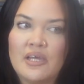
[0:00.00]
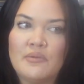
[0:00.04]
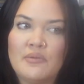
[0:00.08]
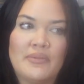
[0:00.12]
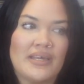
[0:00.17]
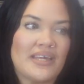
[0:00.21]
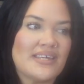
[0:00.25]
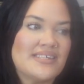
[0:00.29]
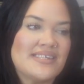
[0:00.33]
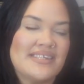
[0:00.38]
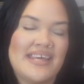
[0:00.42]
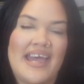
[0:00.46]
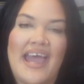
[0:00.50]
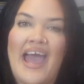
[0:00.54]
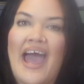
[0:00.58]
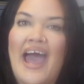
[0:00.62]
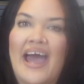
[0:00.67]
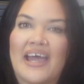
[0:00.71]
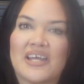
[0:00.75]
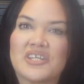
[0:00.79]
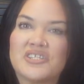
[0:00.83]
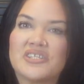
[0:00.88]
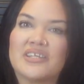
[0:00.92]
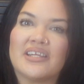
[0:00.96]
because they
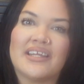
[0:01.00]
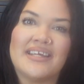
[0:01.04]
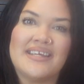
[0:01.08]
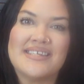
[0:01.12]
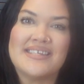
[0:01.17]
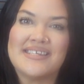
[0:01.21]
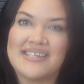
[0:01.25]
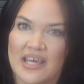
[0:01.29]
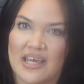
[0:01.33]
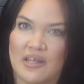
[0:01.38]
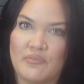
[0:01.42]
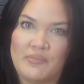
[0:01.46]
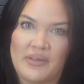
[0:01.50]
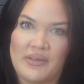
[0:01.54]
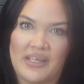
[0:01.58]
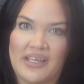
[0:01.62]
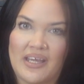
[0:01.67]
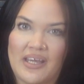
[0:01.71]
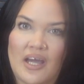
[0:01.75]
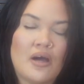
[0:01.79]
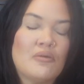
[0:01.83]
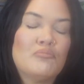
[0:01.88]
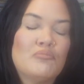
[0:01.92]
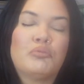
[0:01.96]
actually sent
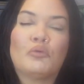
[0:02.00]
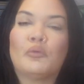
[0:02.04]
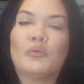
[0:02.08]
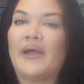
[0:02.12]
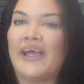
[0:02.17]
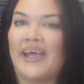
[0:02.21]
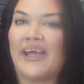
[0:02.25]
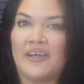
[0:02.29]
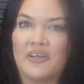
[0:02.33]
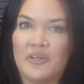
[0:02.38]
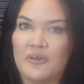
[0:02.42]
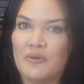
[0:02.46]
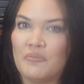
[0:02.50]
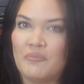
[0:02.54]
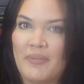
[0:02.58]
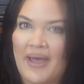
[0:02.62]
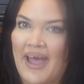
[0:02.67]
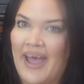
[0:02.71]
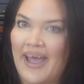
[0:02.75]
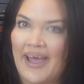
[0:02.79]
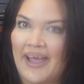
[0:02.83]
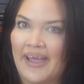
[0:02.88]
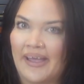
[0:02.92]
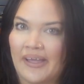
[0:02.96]
me a brand new
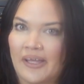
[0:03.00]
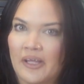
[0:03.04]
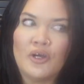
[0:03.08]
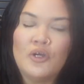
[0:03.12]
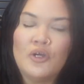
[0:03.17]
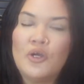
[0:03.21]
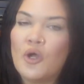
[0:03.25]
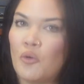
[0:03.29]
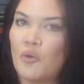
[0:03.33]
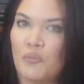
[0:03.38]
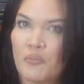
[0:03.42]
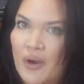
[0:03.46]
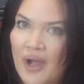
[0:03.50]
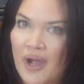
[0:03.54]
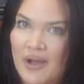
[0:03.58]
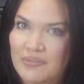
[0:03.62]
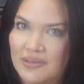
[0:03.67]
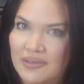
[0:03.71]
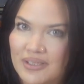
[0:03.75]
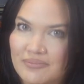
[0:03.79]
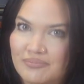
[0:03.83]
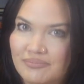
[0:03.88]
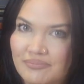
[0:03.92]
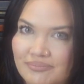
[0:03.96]
bag, no
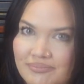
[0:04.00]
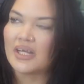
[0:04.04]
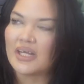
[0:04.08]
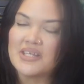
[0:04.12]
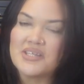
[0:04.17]
problem.